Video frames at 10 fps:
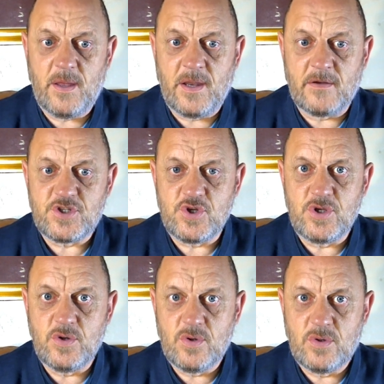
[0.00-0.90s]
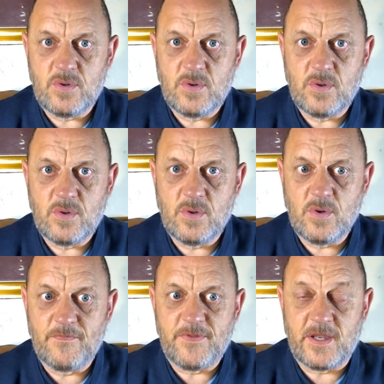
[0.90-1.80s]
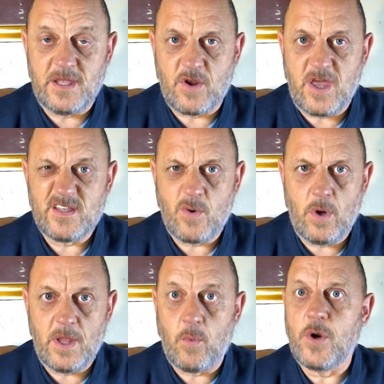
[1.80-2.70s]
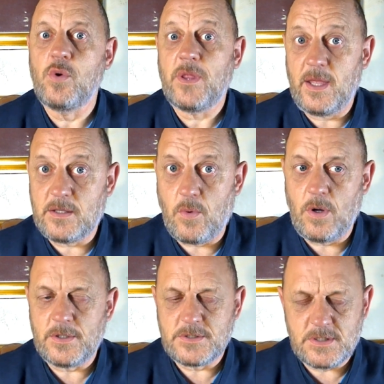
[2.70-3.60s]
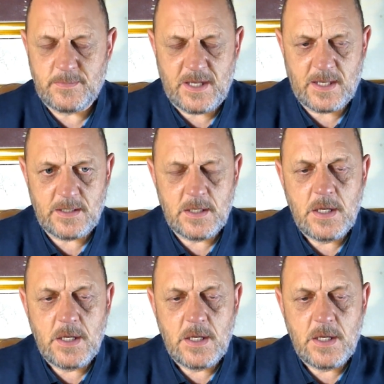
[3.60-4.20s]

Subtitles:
in a studio in their headquarters, world headquarters, I may add,